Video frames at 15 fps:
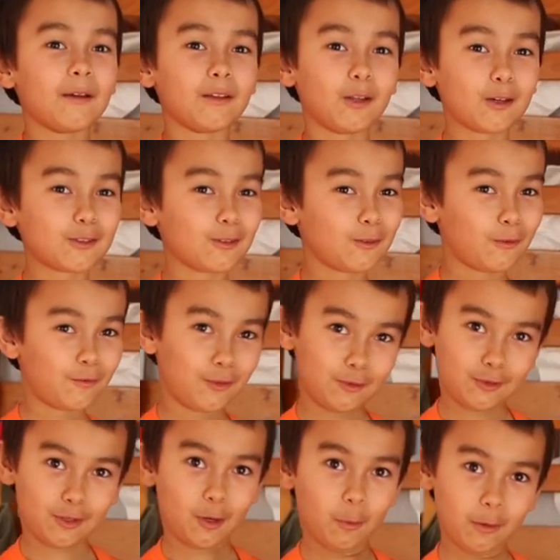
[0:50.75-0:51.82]
look to the
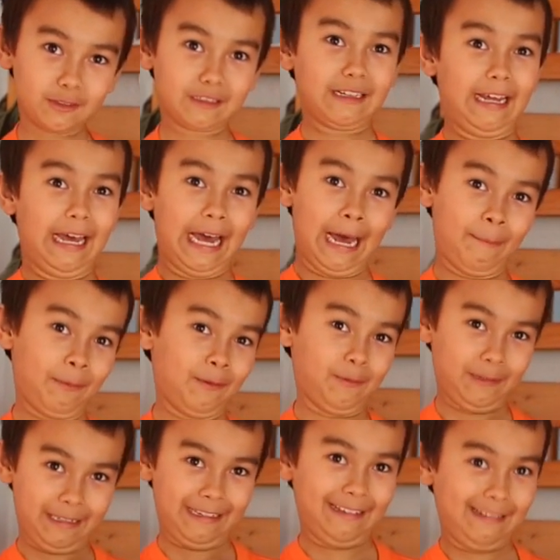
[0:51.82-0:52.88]
future on what's going to happen
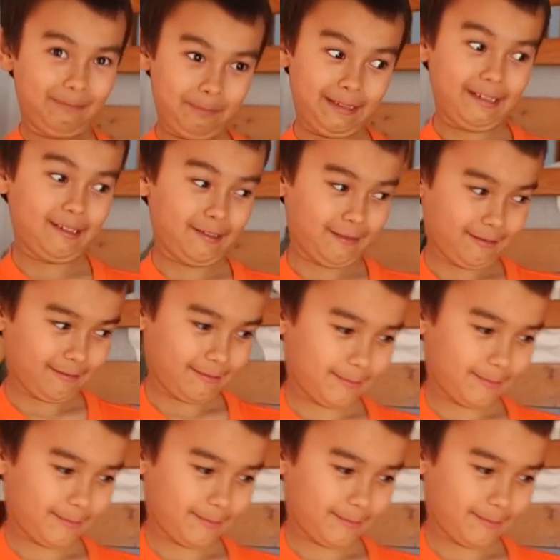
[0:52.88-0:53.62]
when he gets bigger.